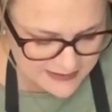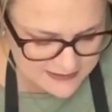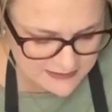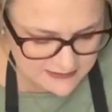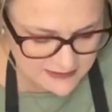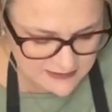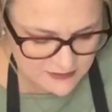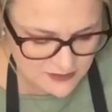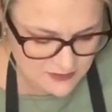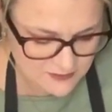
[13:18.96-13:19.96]
but
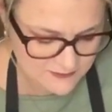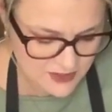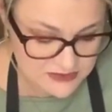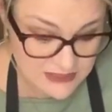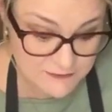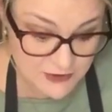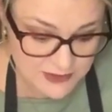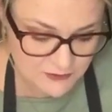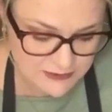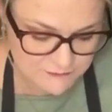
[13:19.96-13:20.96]
I think
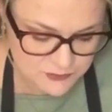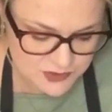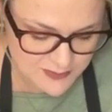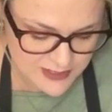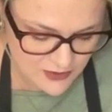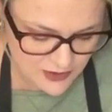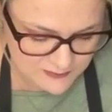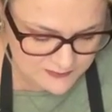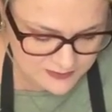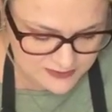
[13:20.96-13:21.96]
very grateful to be
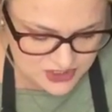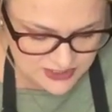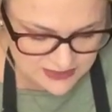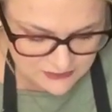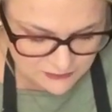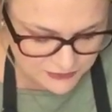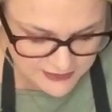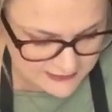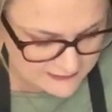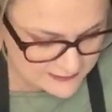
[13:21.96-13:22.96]
home. Cheeky little
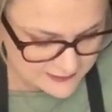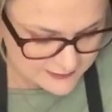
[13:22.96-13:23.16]
thing.